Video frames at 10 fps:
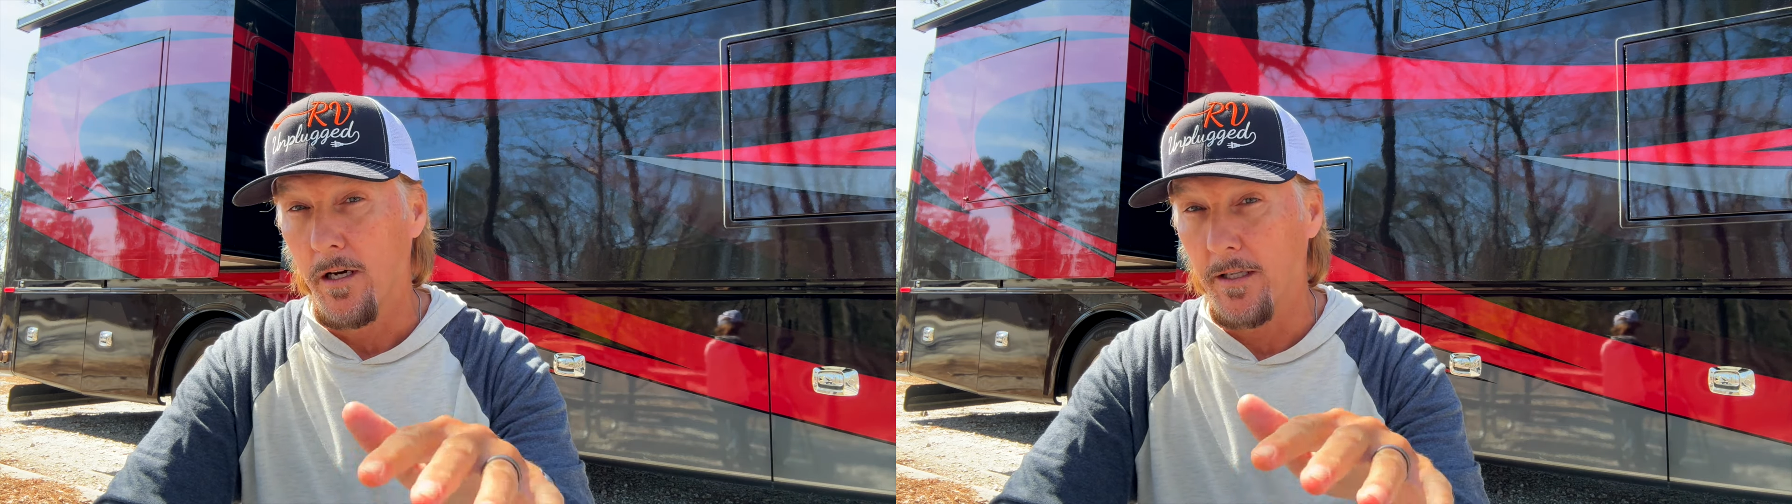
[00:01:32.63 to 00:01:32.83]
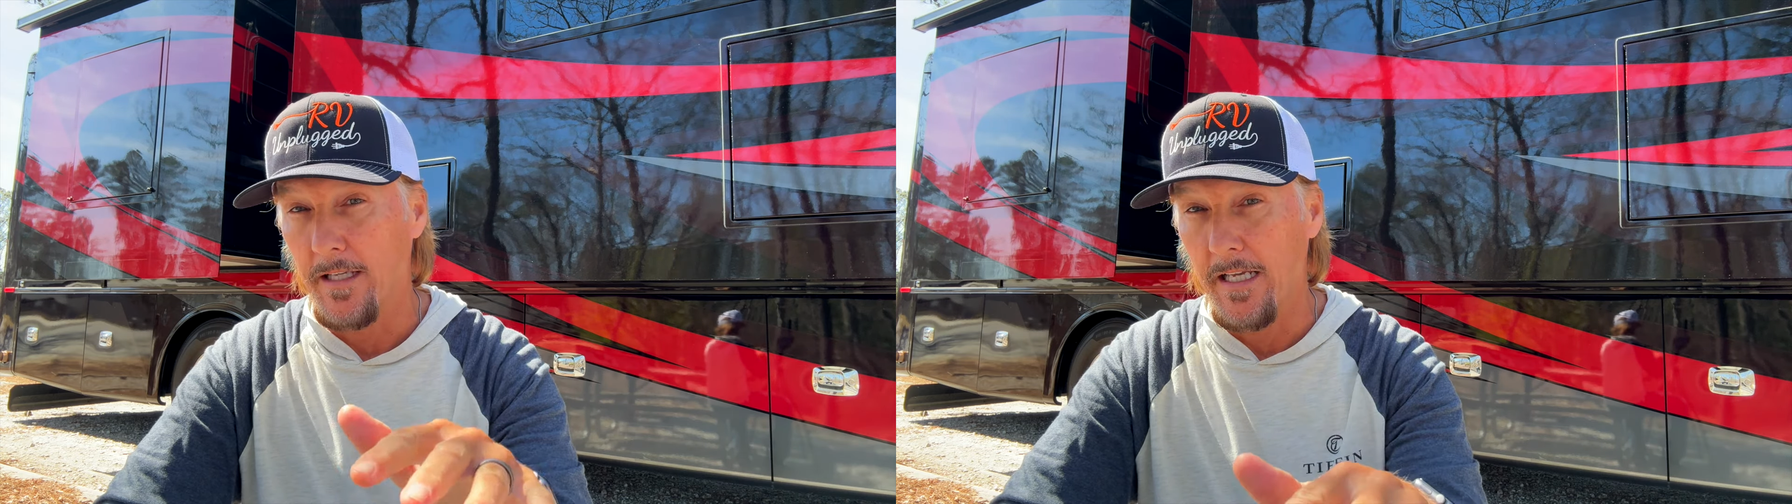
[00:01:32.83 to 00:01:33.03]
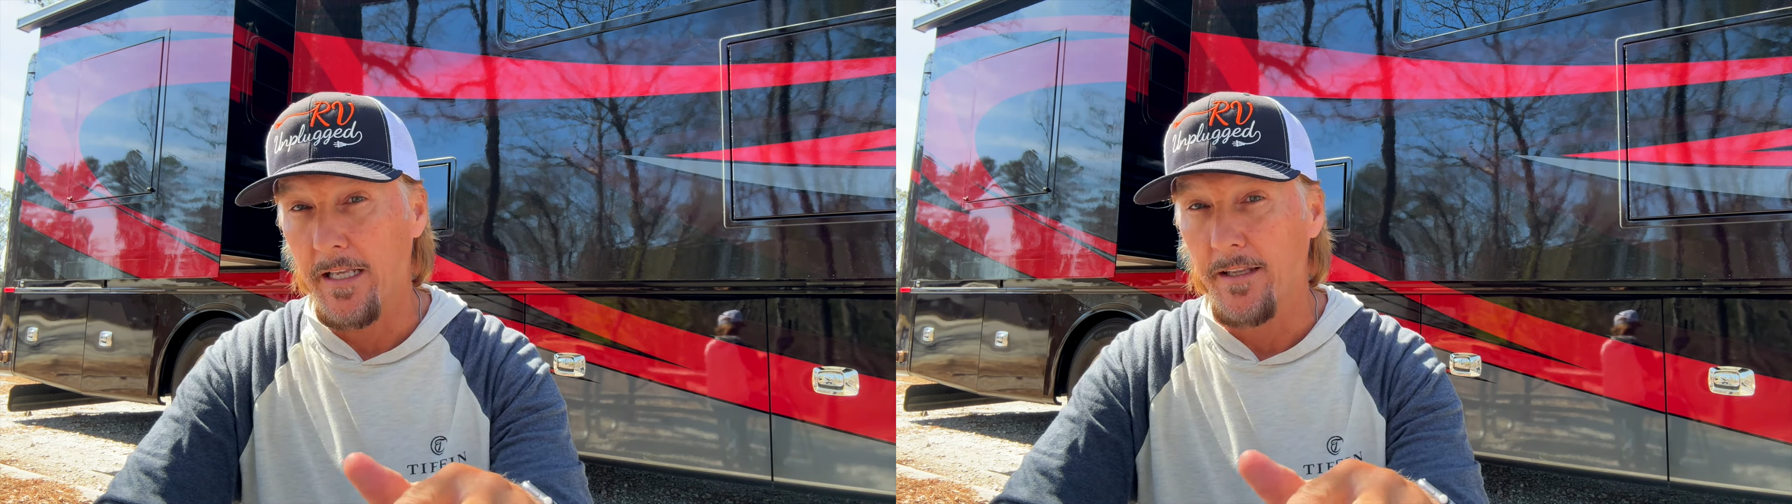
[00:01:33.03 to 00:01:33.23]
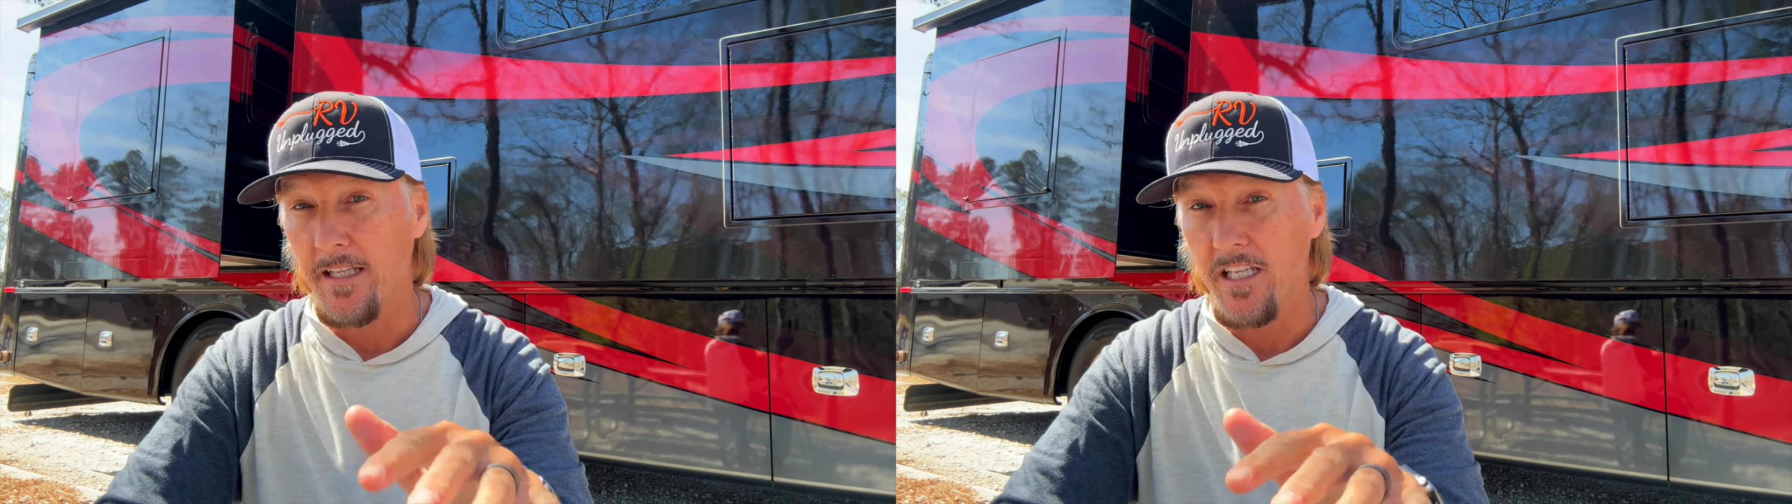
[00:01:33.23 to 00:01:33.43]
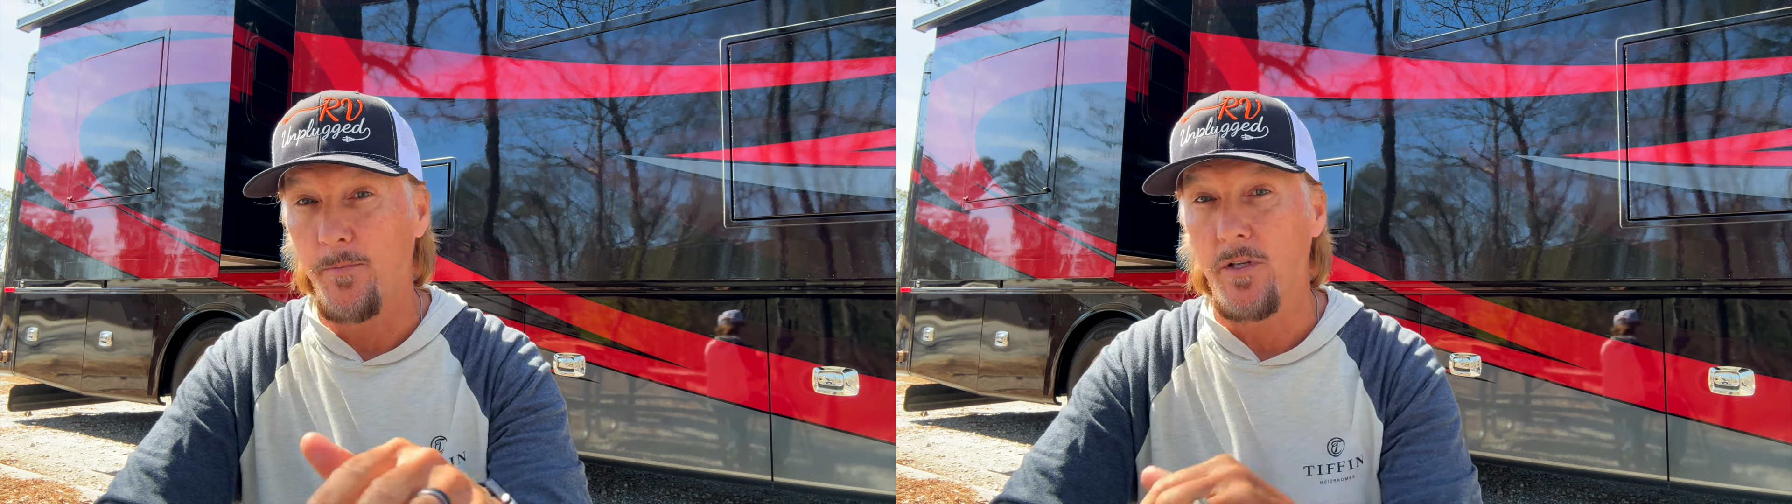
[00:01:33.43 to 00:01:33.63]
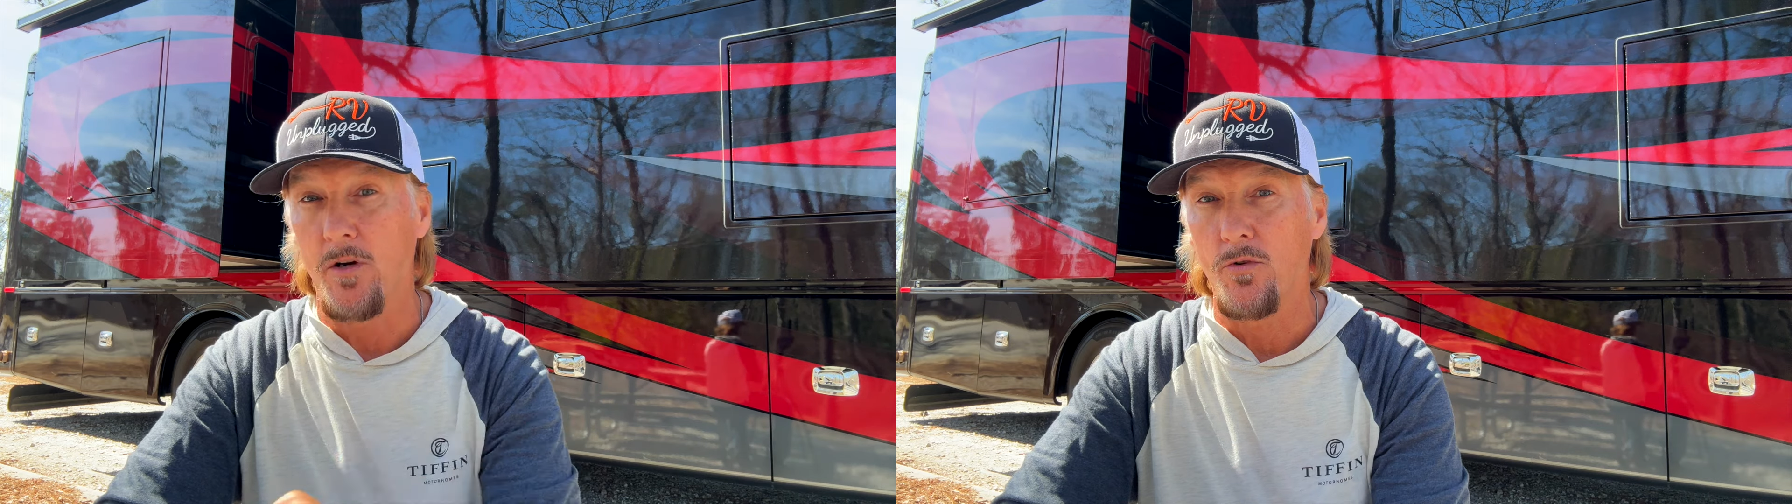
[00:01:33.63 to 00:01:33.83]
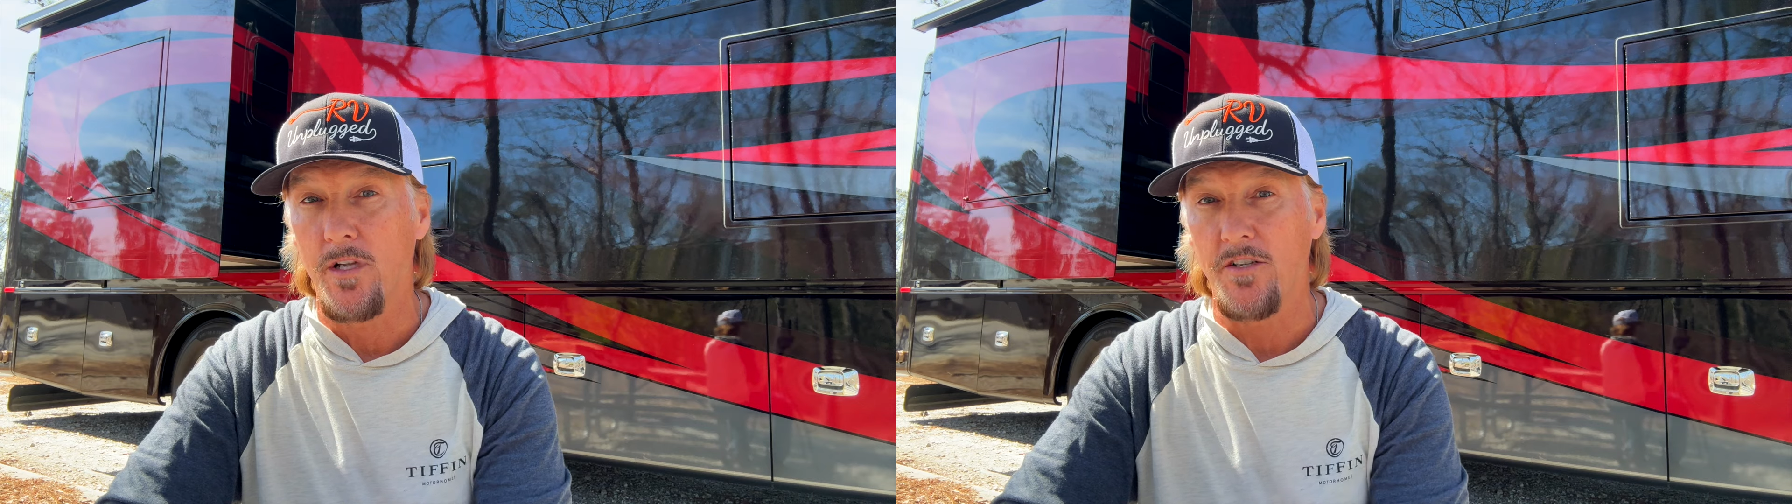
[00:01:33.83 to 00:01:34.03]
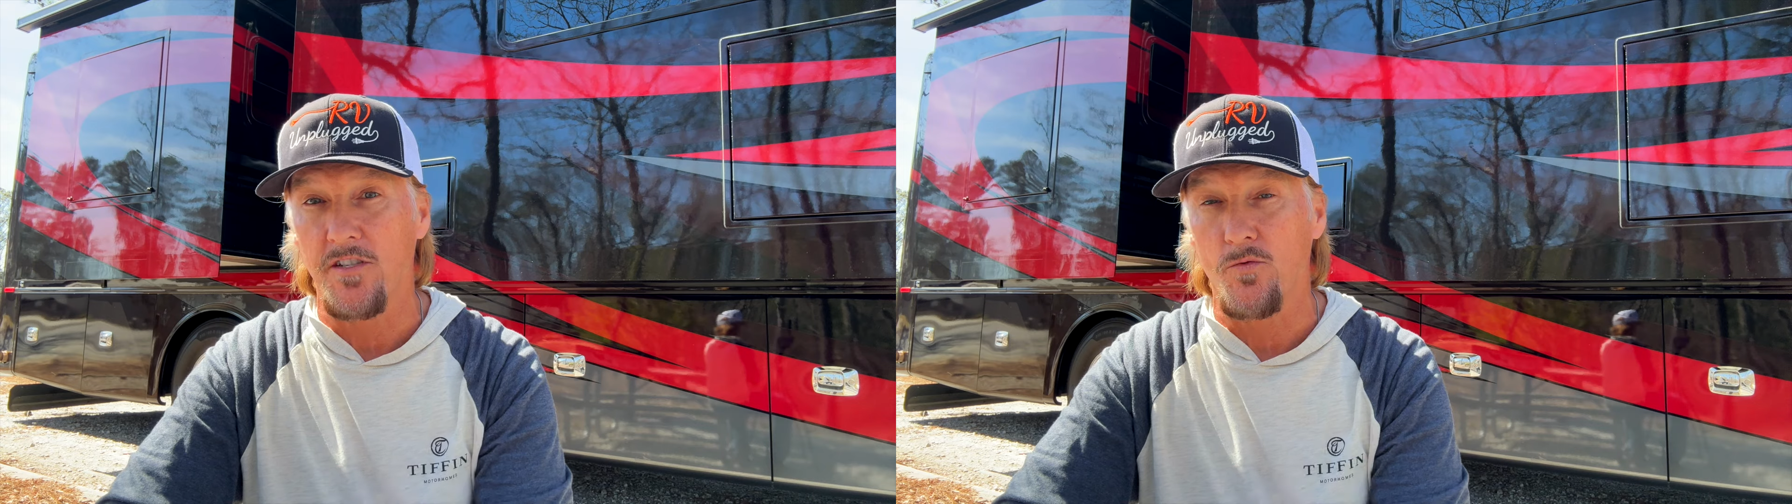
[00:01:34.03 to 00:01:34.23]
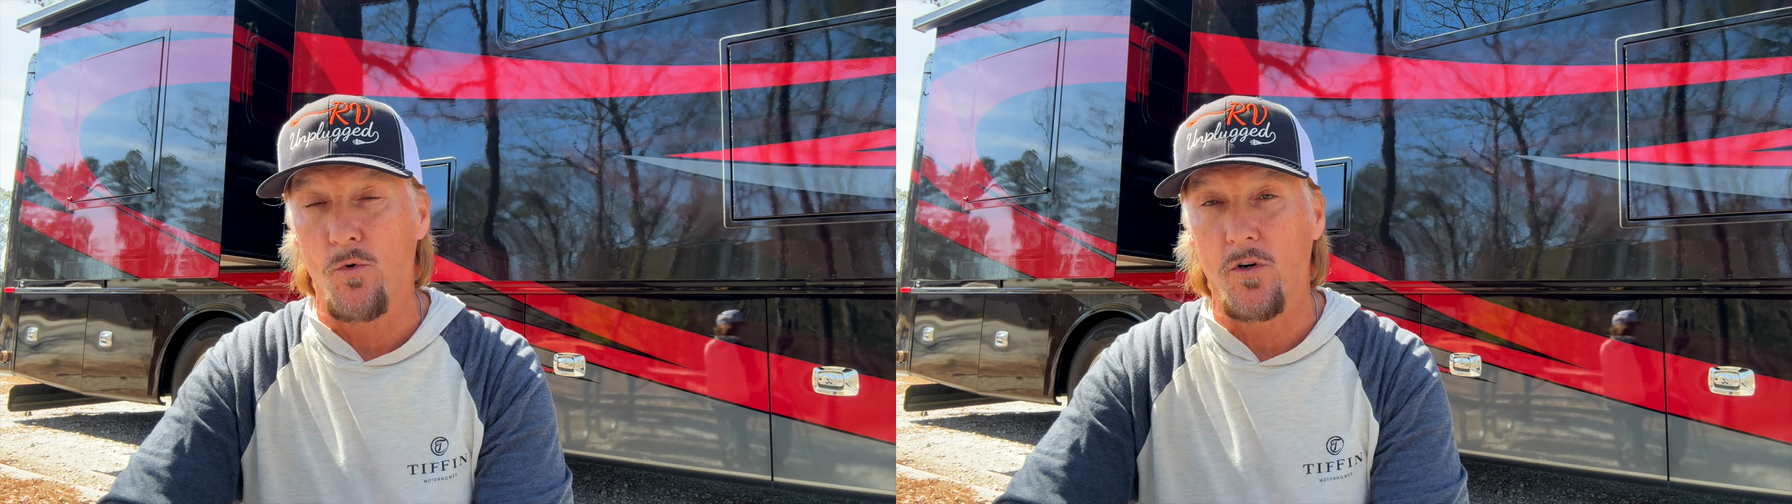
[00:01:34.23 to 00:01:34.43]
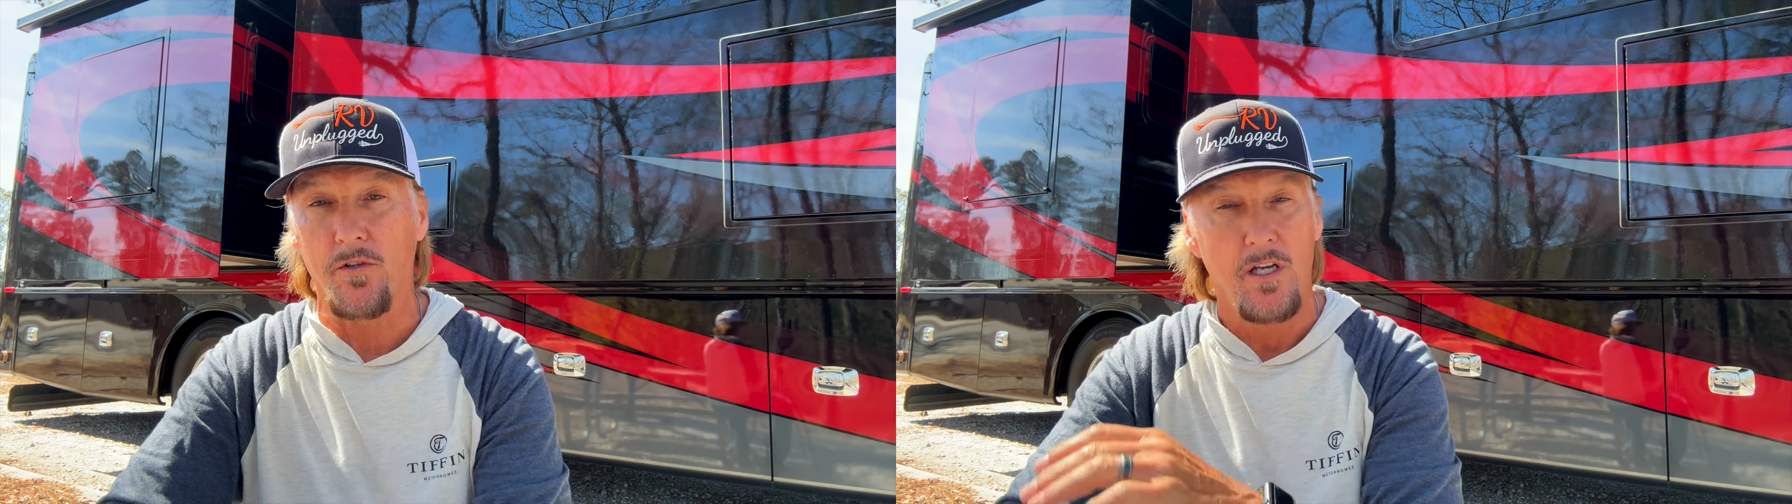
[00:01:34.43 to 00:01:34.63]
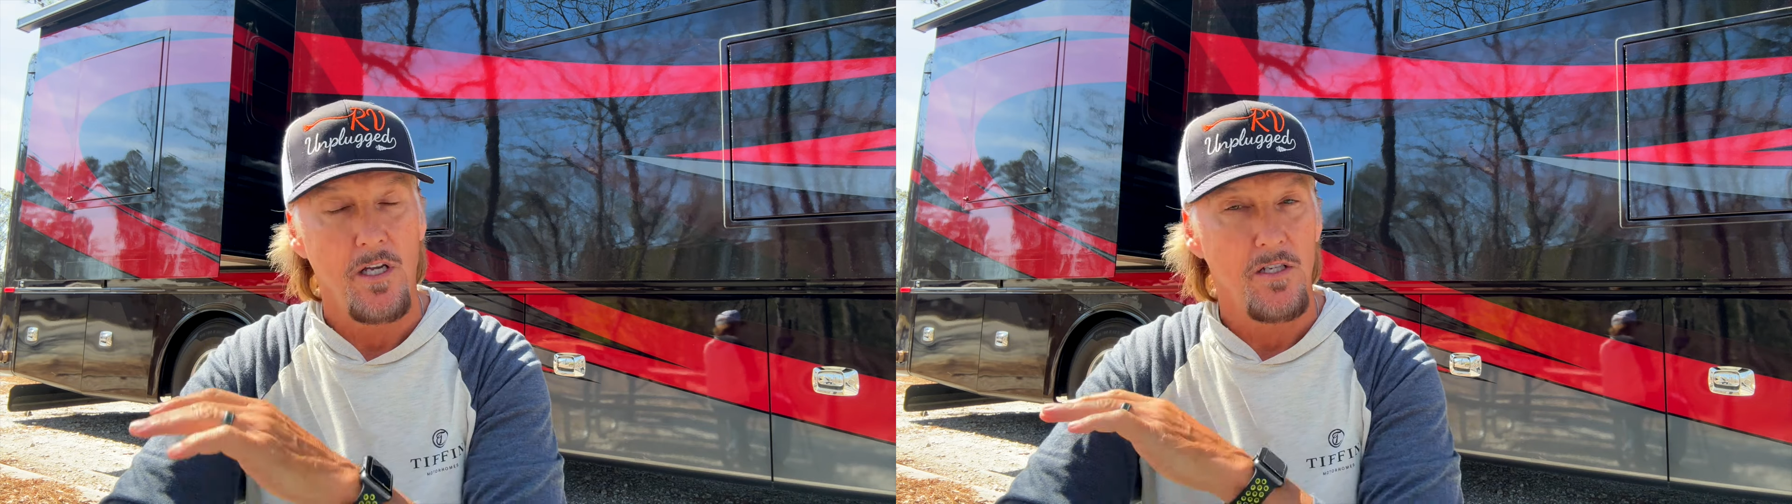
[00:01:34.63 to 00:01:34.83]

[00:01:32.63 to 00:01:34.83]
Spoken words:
again, the EPO does its work,